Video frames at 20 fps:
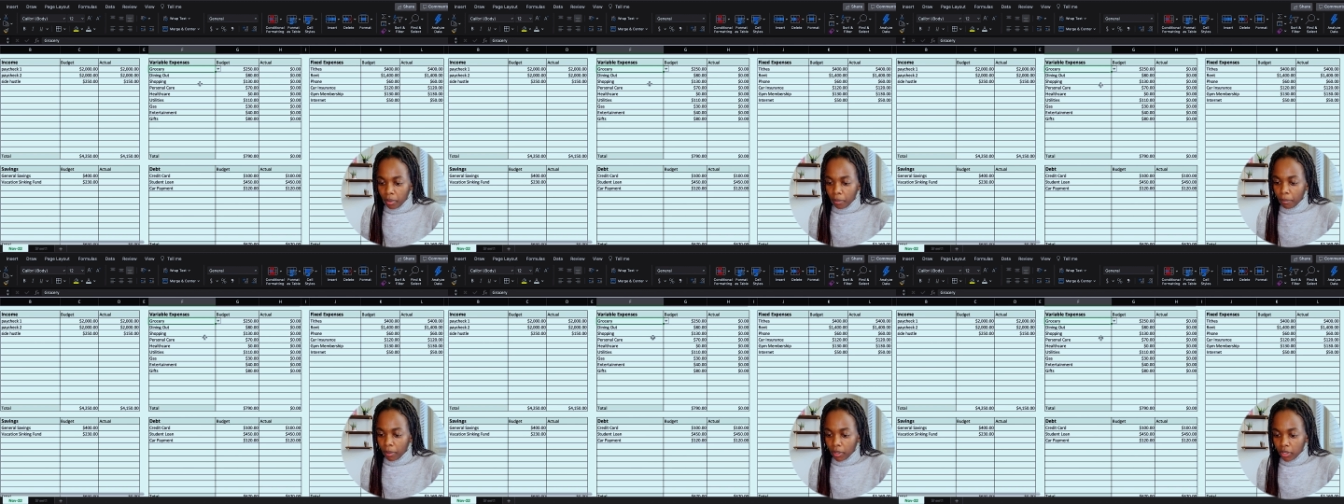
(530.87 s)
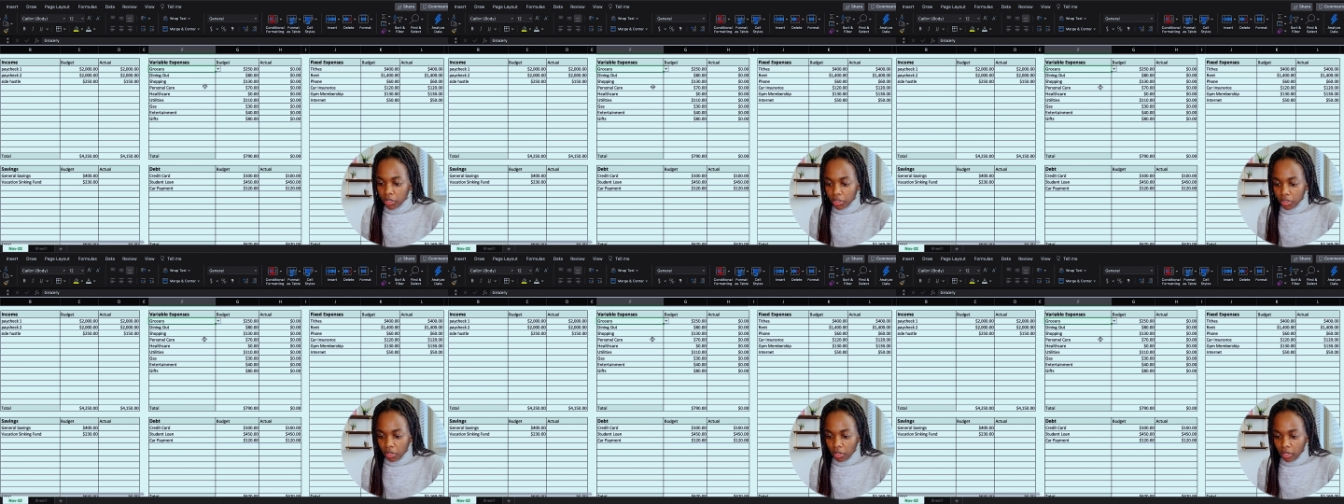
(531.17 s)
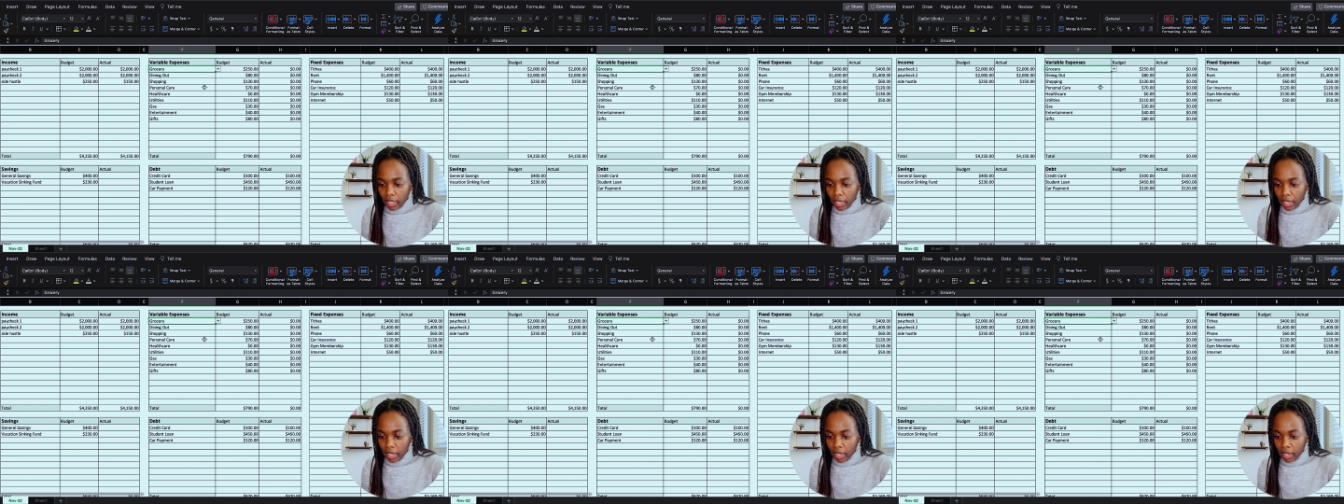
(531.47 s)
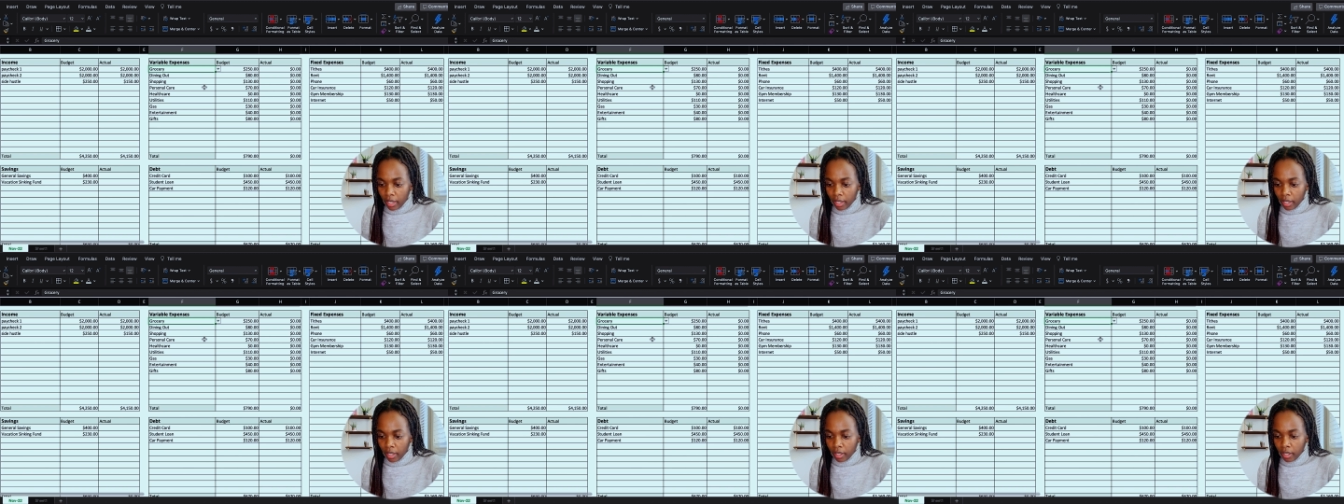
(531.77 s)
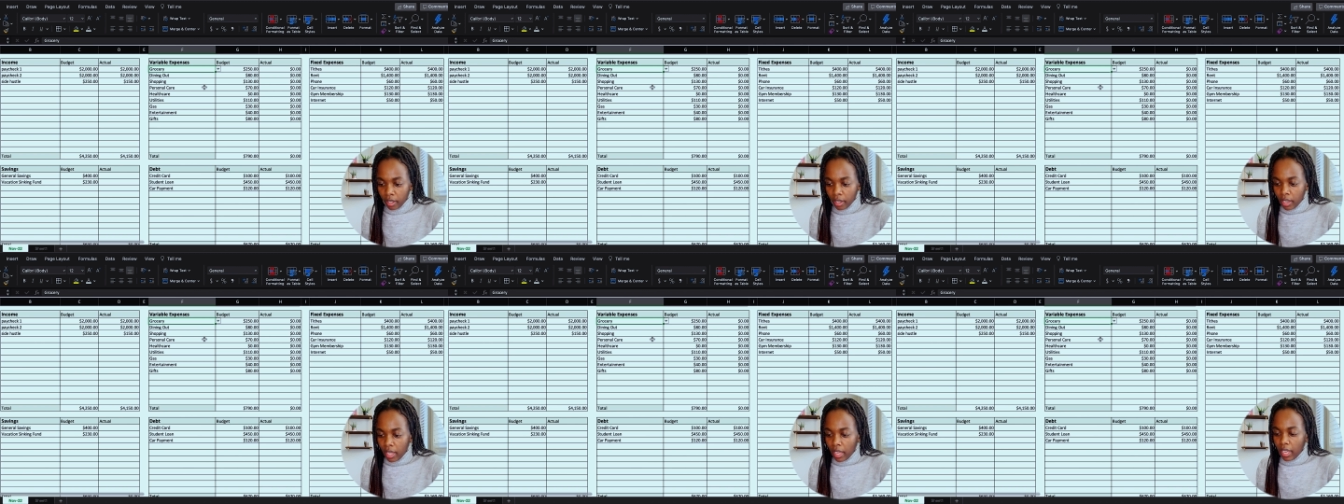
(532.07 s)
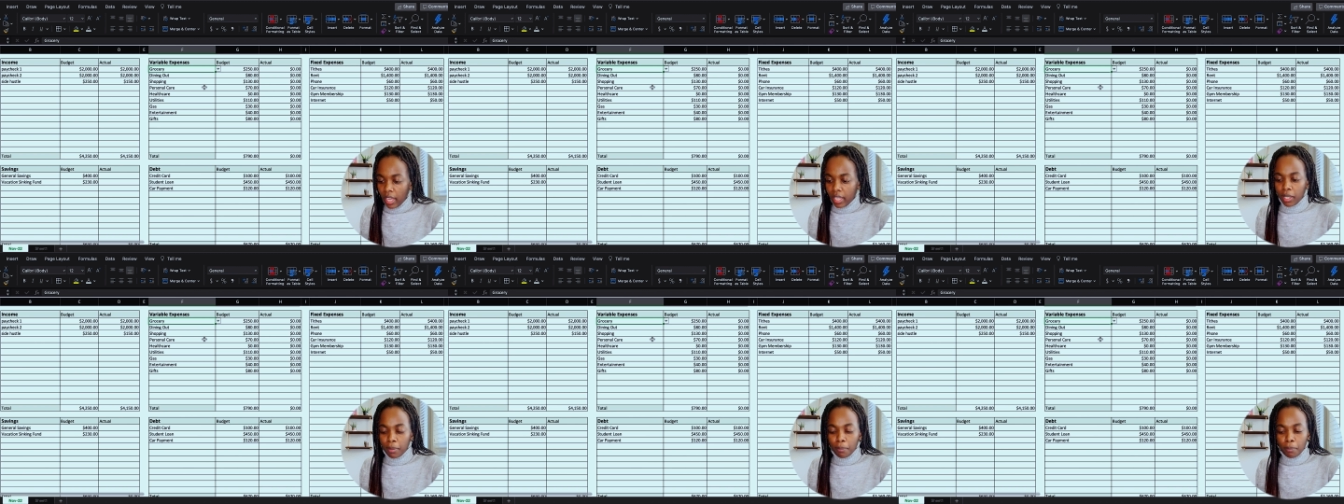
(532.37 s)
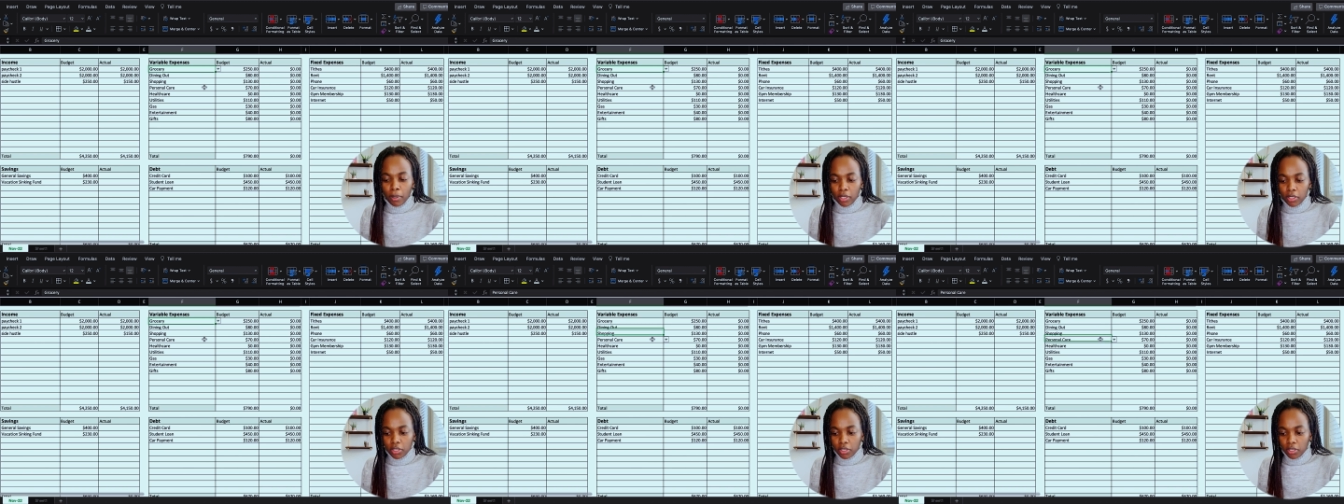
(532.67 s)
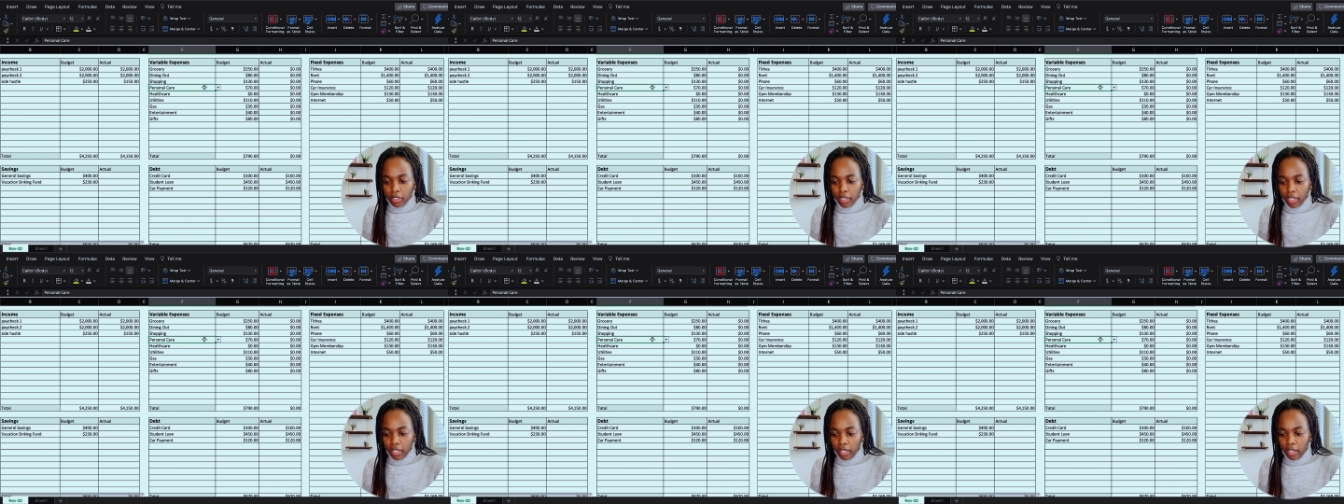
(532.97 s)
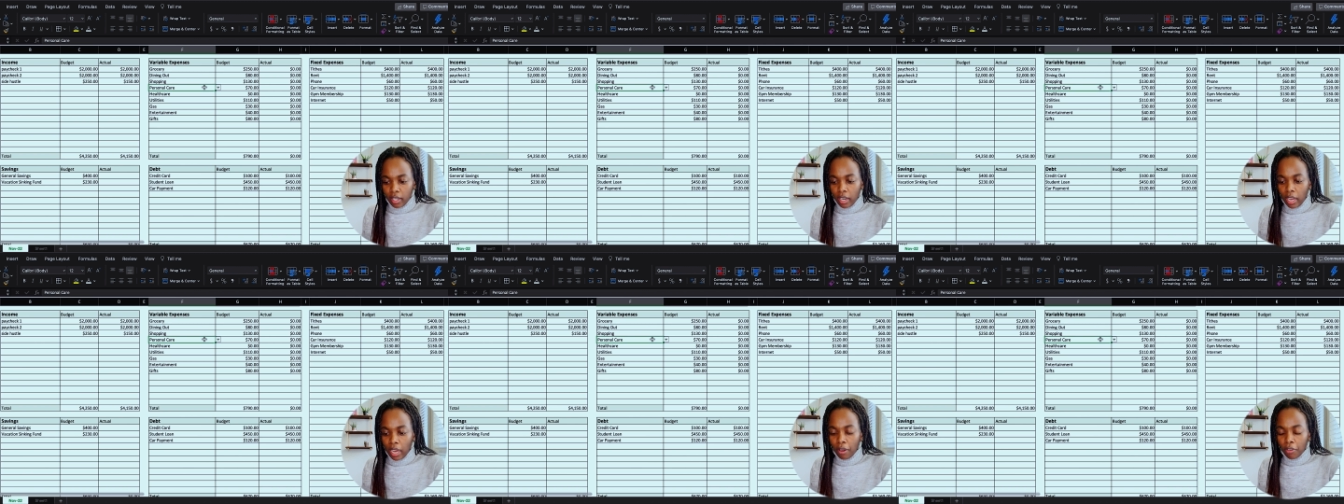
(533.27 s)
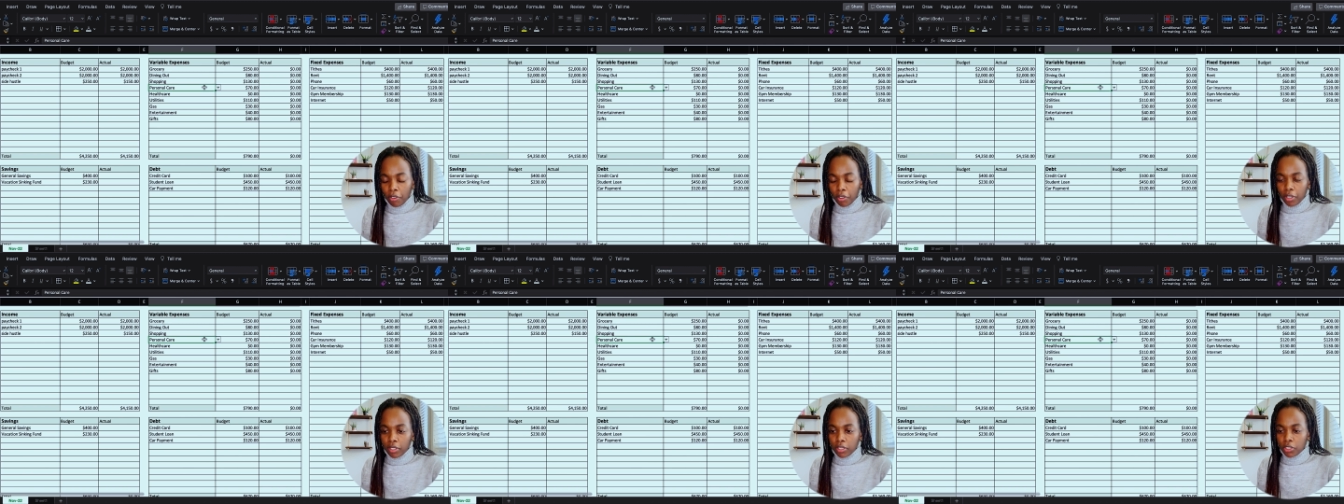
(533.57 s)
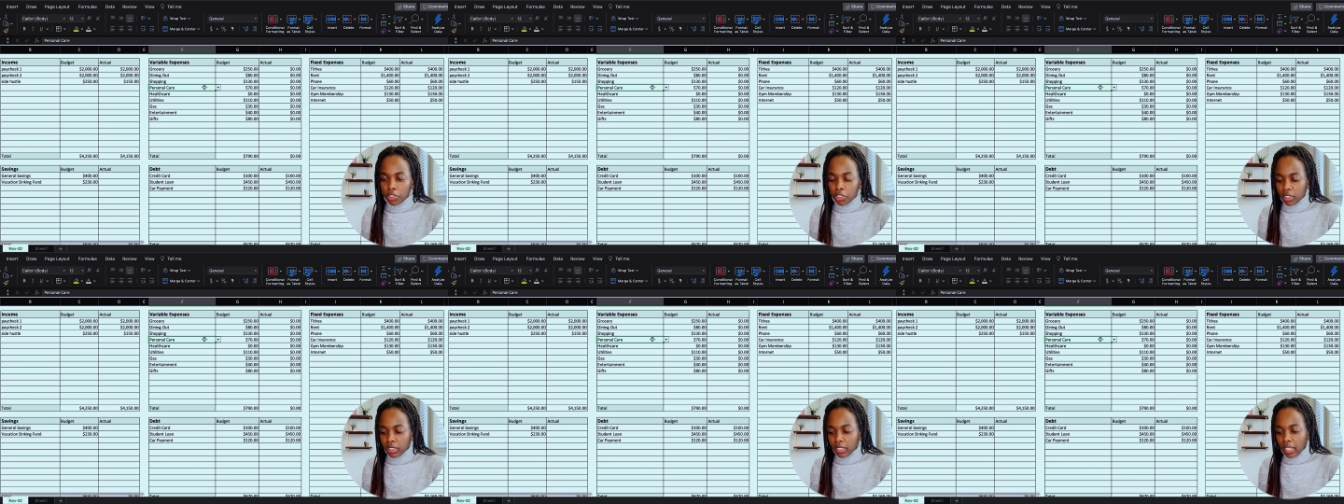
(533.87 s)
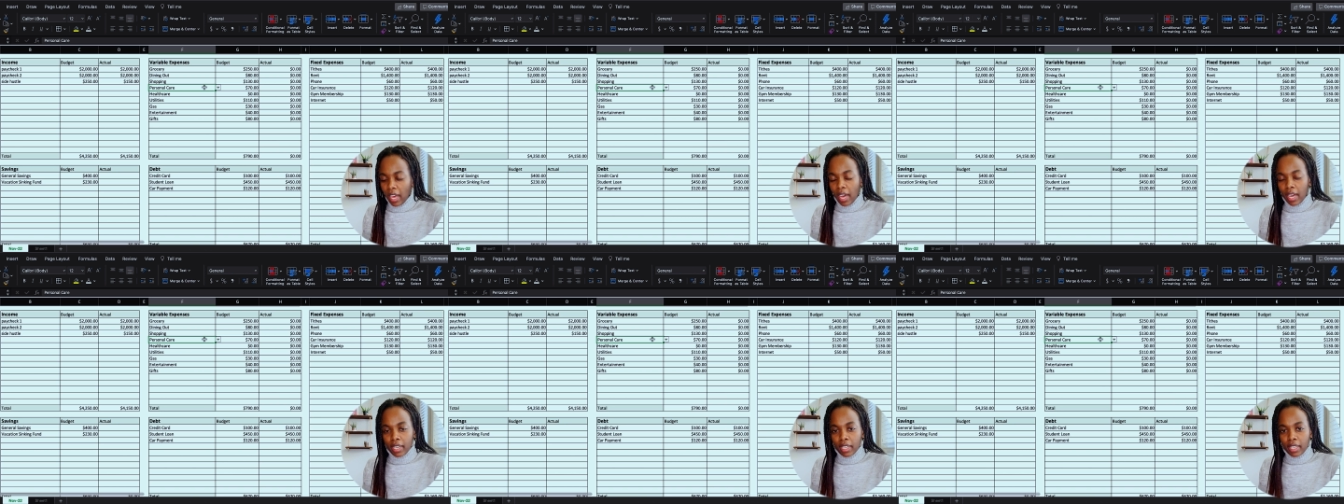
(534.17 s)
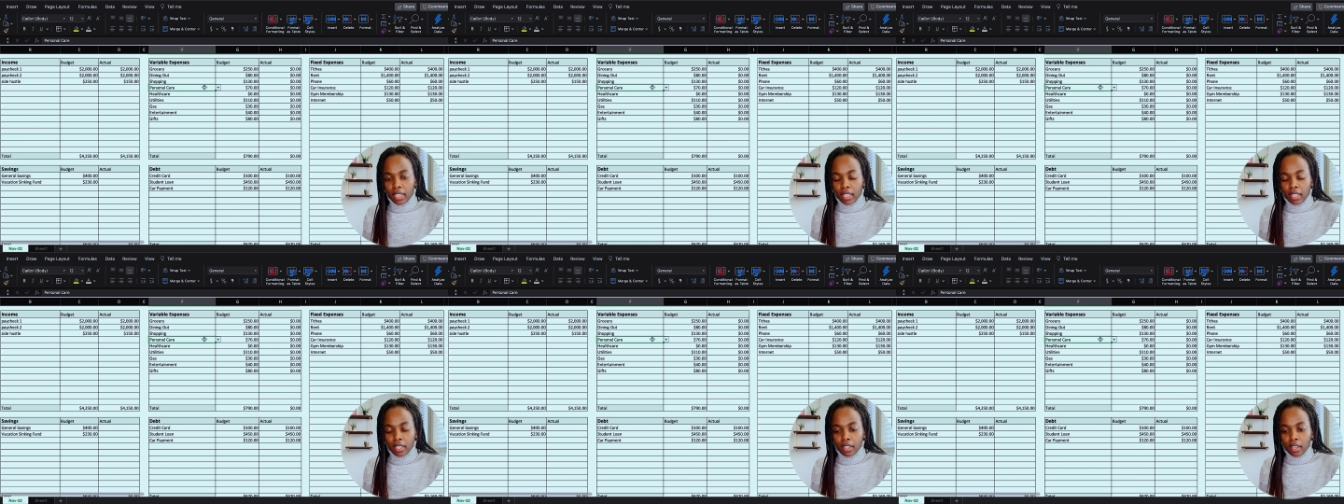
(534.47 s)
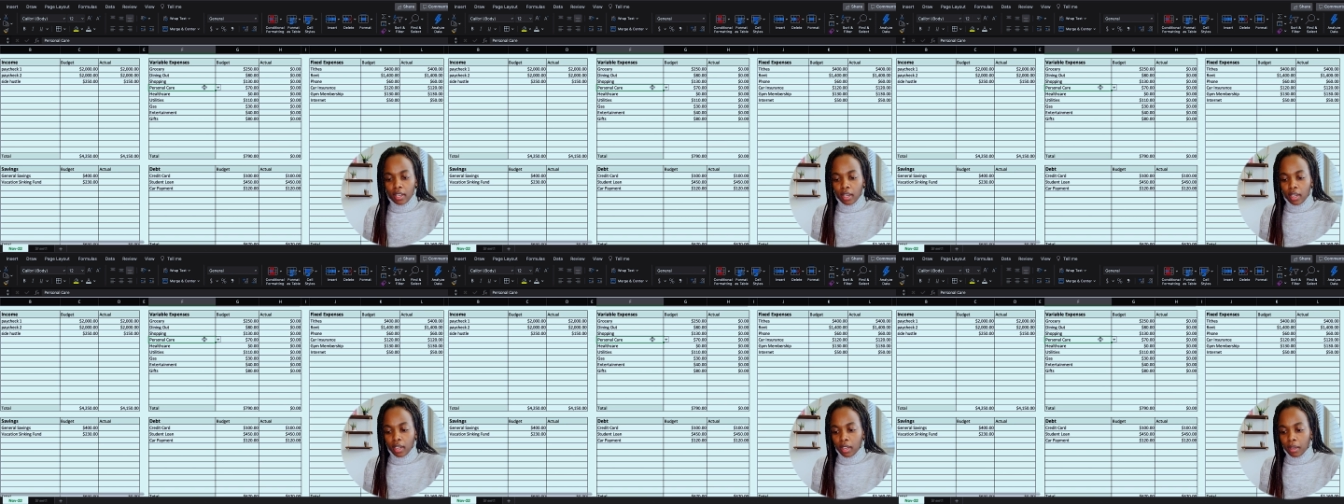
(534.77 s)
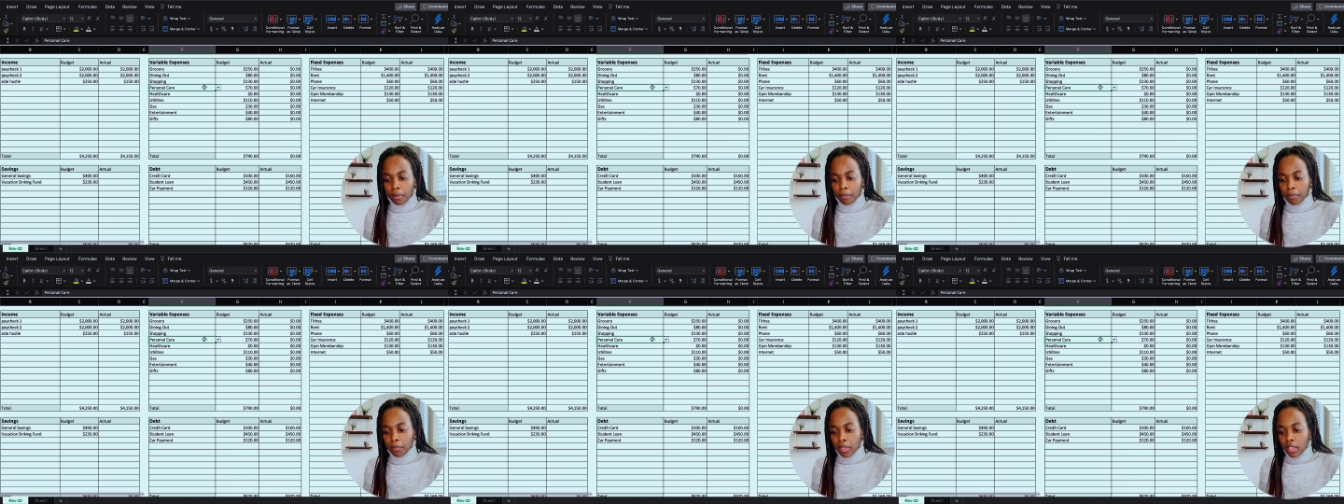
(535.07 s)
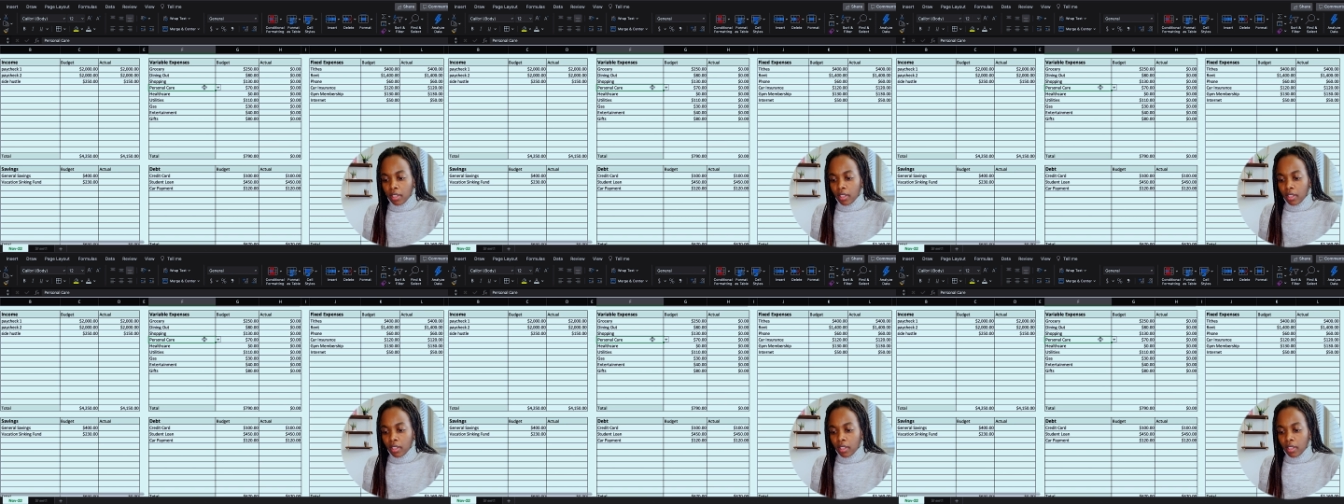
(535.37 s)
personal care, and in personal care, I would just add in um,